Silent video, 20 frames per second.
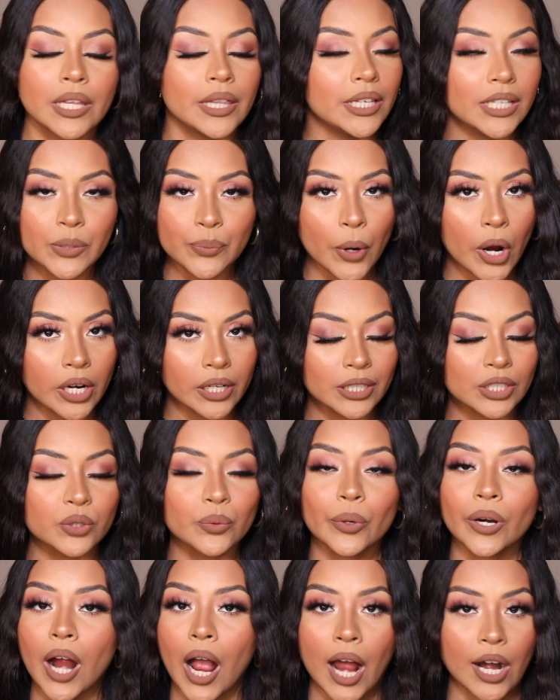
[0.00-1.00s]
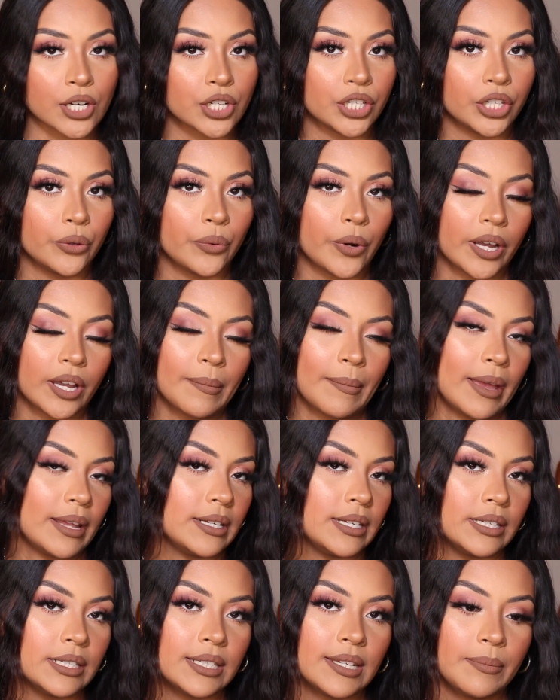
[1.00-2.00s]
These products were actually
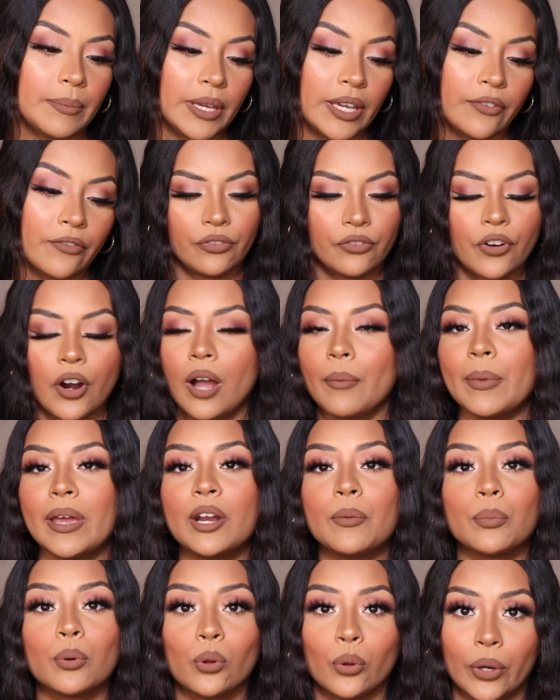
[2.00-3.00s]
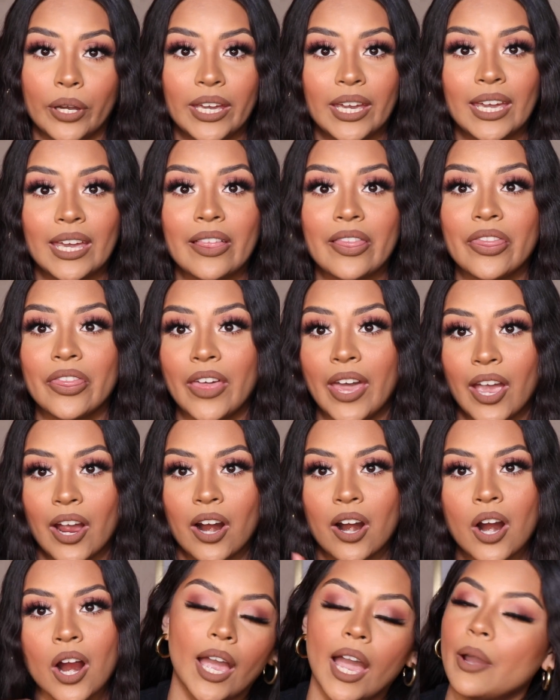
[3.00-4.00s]
recommended to me from an employee there.